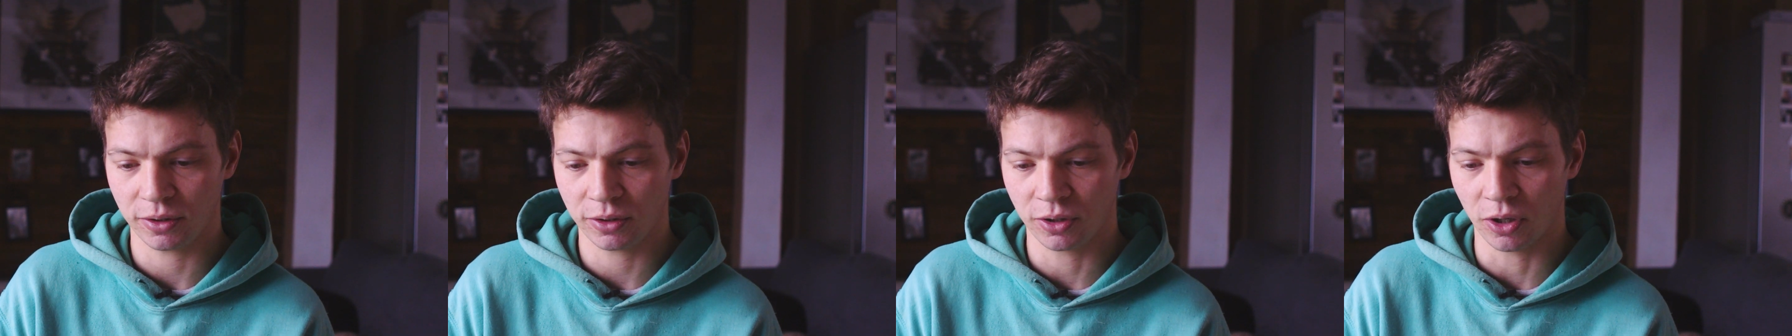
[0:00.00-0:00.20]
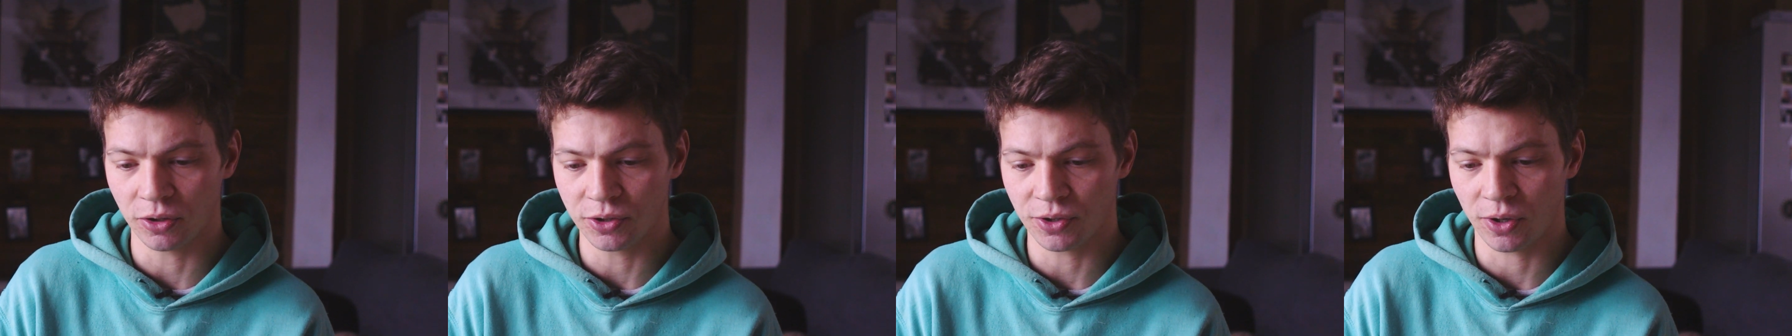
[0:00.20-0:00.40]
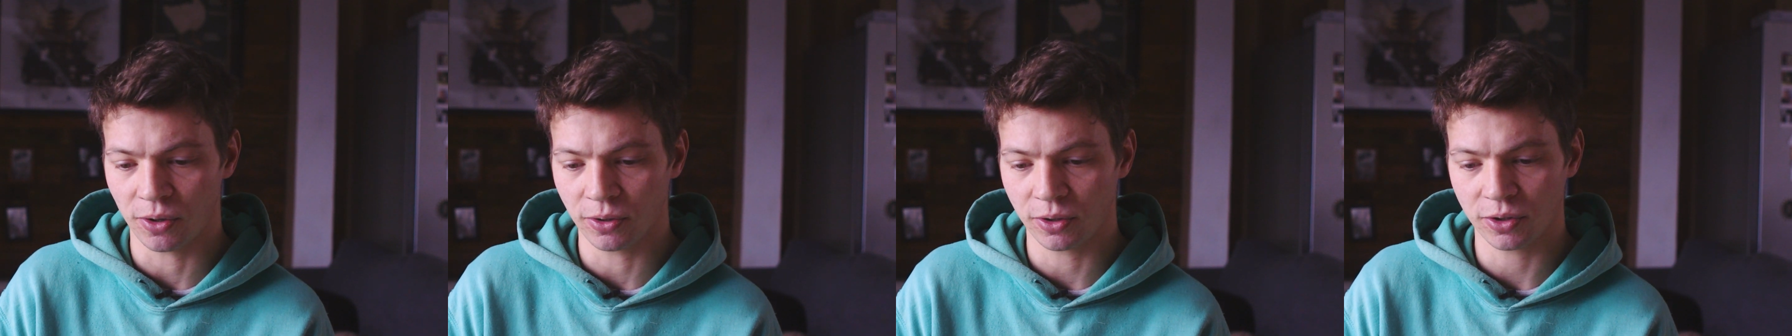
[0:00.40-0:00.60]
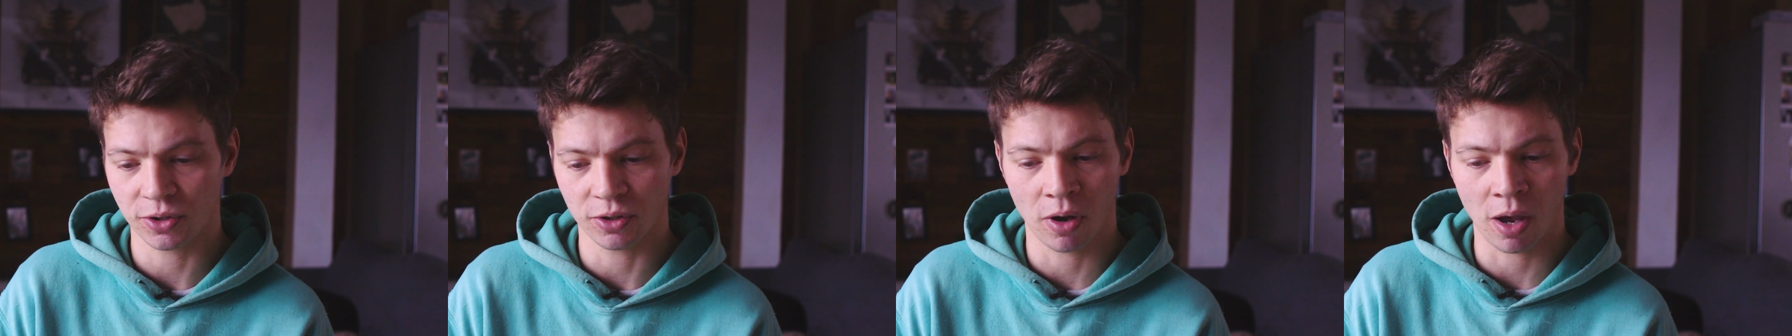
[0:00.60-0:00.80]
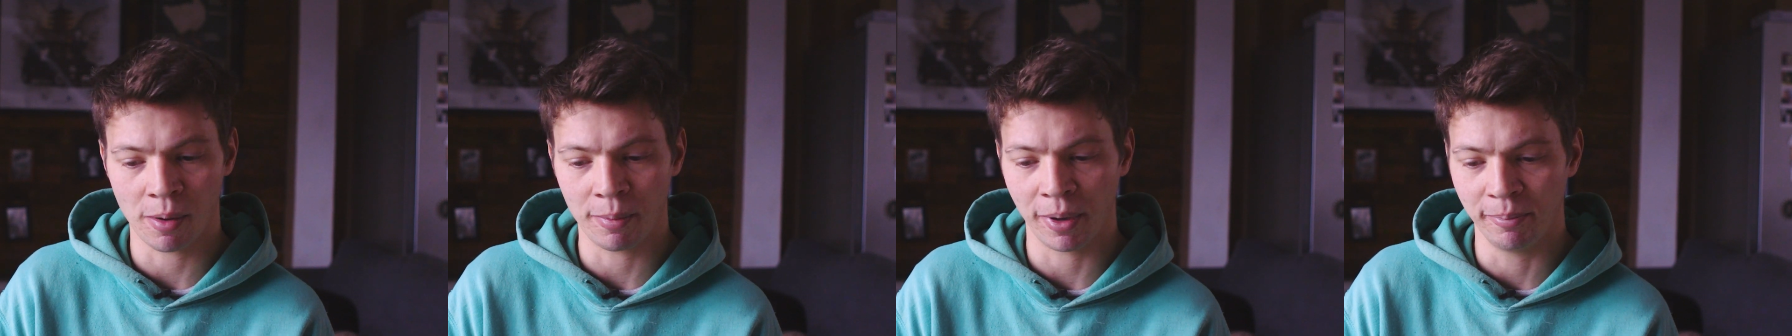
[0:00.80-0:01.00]
goshawk,
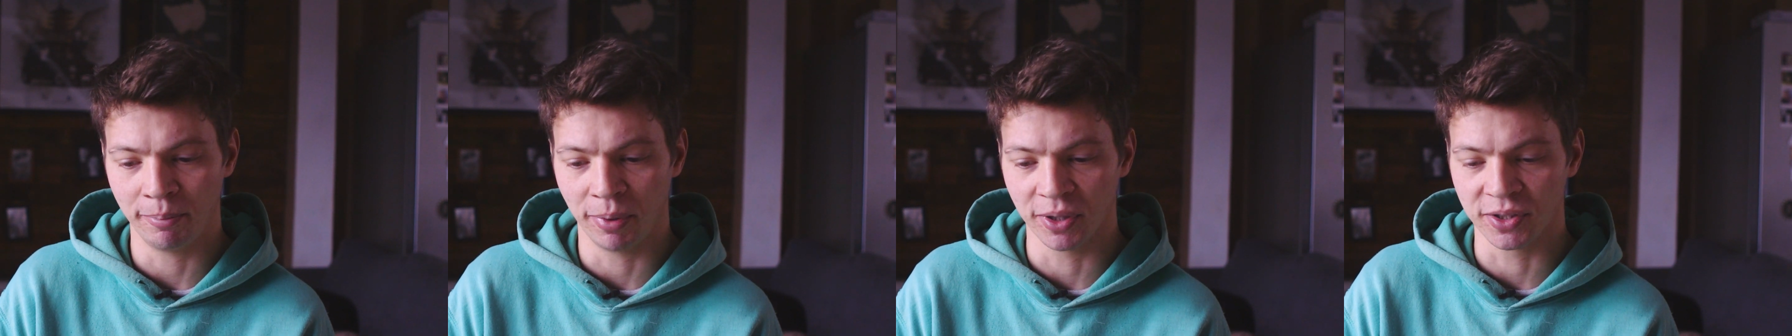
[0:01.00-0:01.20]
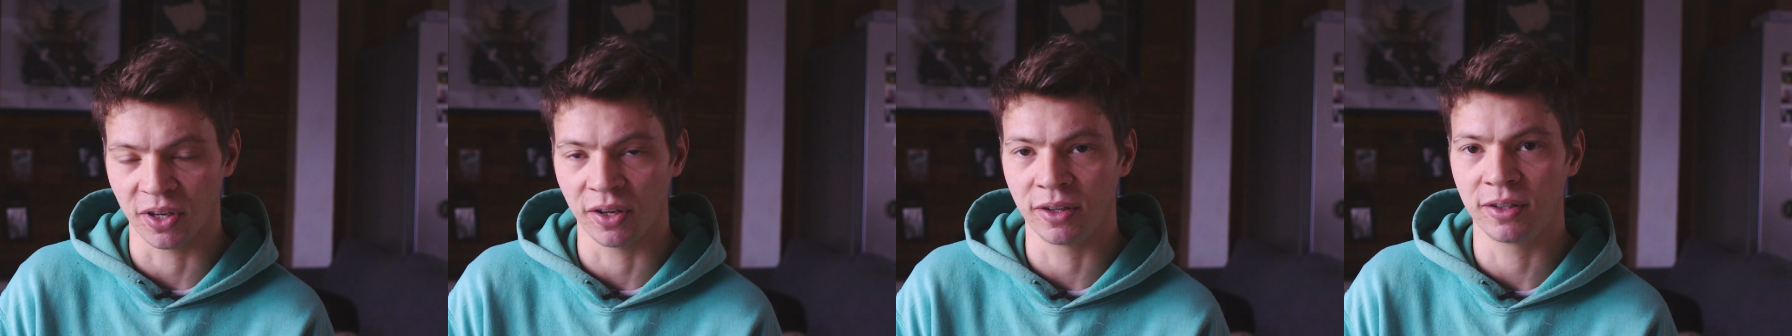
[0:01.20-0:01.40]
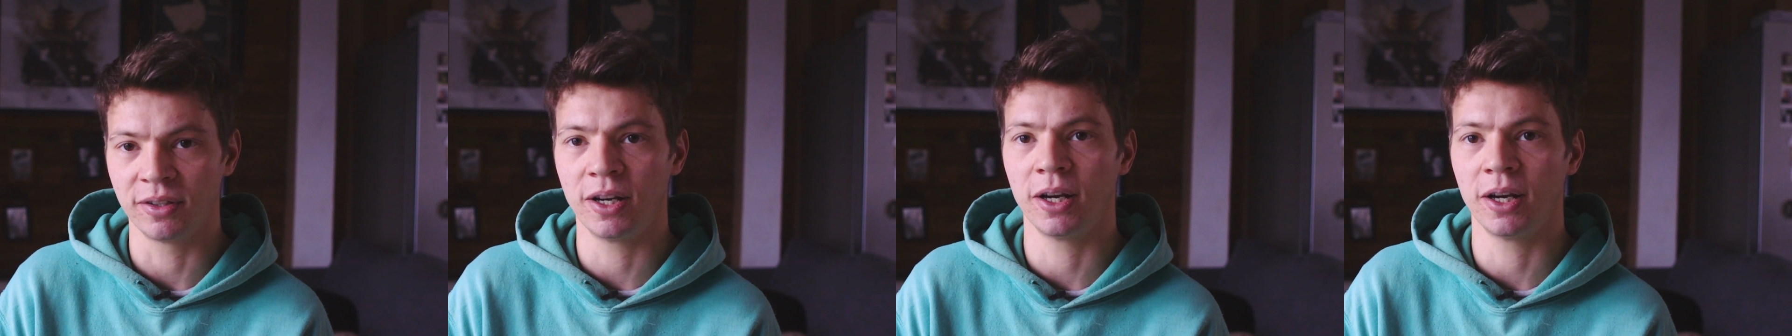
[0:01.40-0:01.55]
sorry I mean buzzard.